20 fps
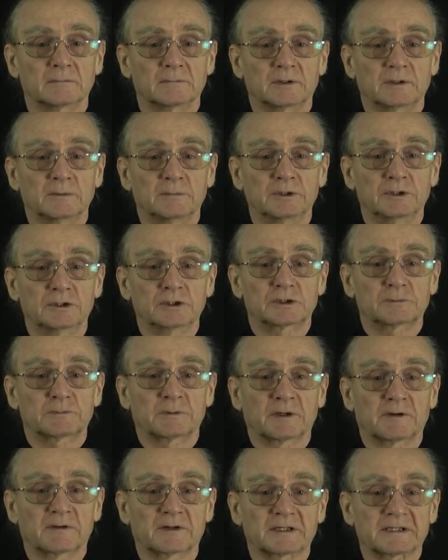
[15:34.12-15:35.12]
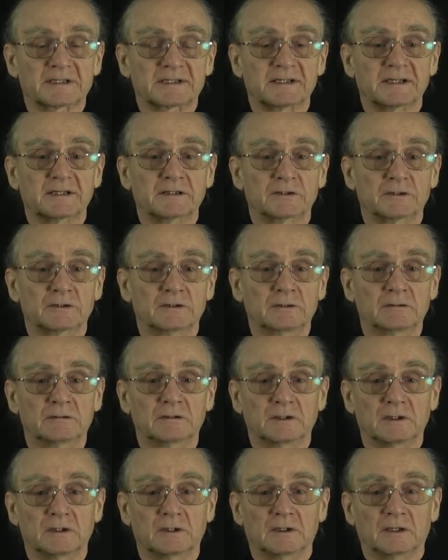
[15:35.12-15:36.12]
diminished by their center,
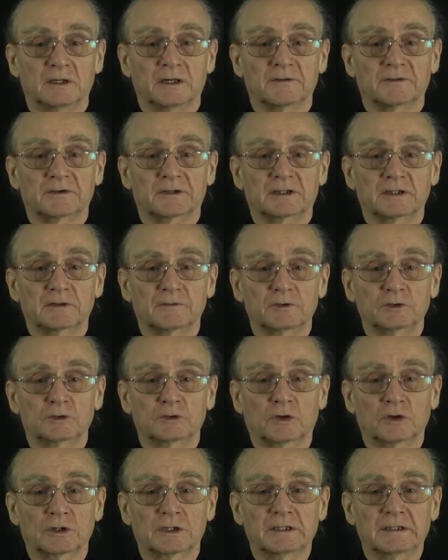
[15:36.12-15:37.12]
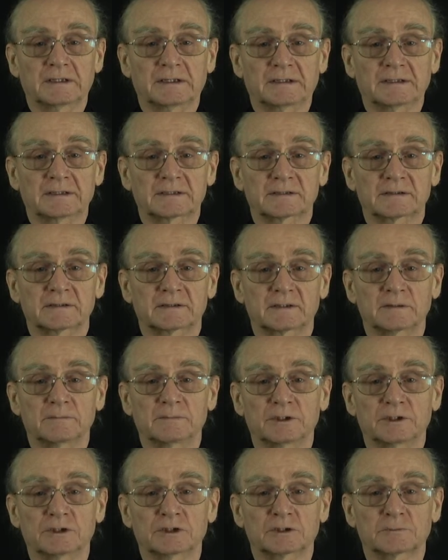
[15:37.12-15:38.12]
and the given coordinates
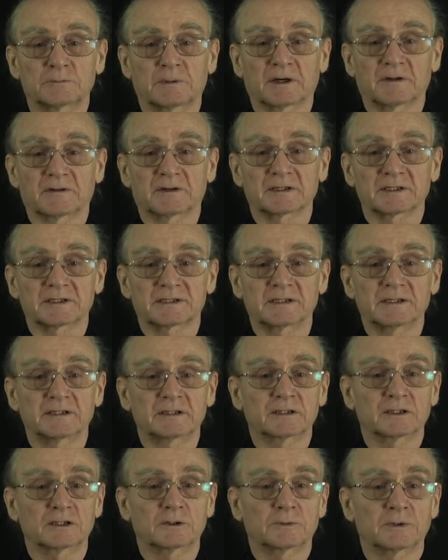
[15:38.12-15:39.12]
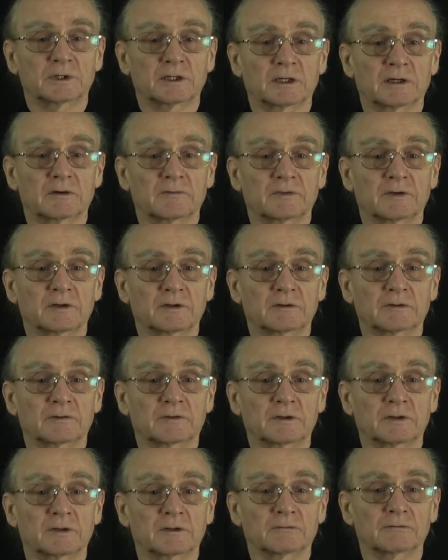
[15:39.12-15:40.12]
diminished by their center. And we have here
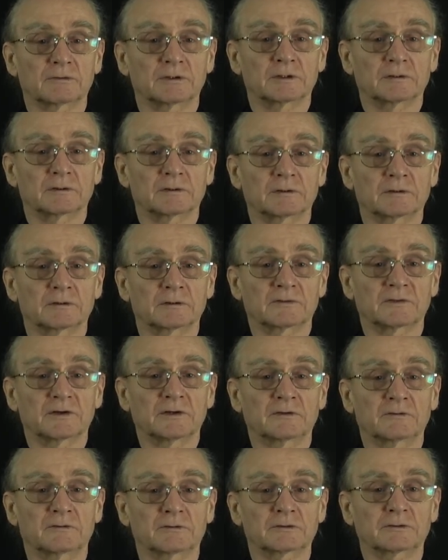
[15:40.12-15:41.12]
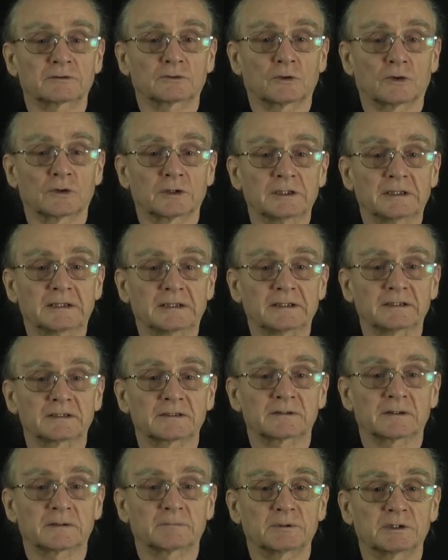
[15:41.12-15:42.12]
the centered
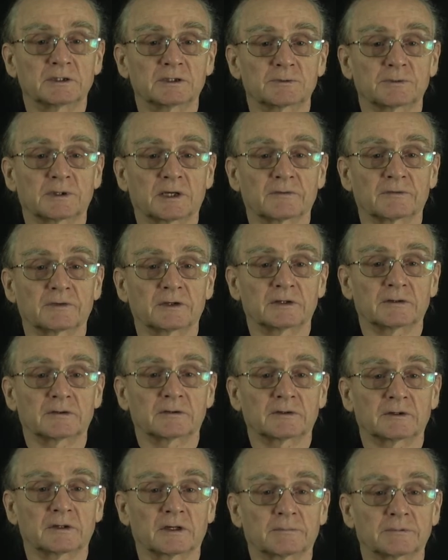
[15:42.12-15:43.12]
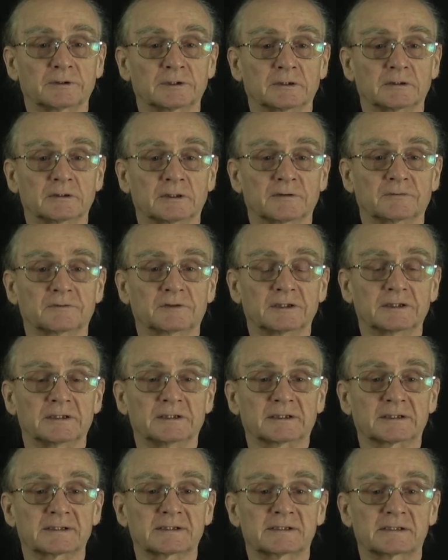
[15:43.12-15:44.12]
coordinates. That means we have here the upper left
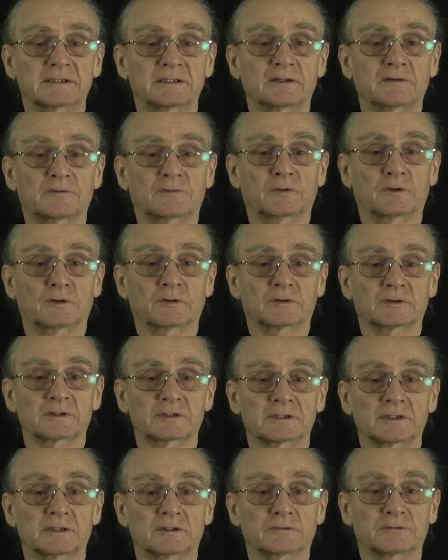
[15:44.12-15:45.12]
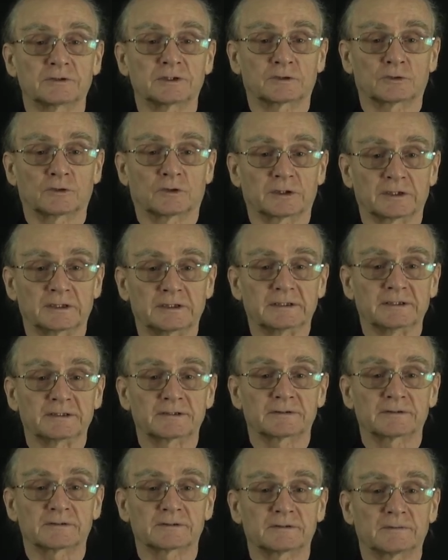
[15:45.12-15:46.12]
index C for the centroid coordinate
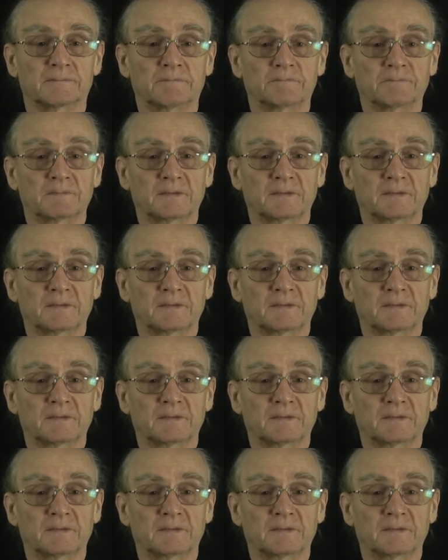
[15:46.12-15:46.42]
system.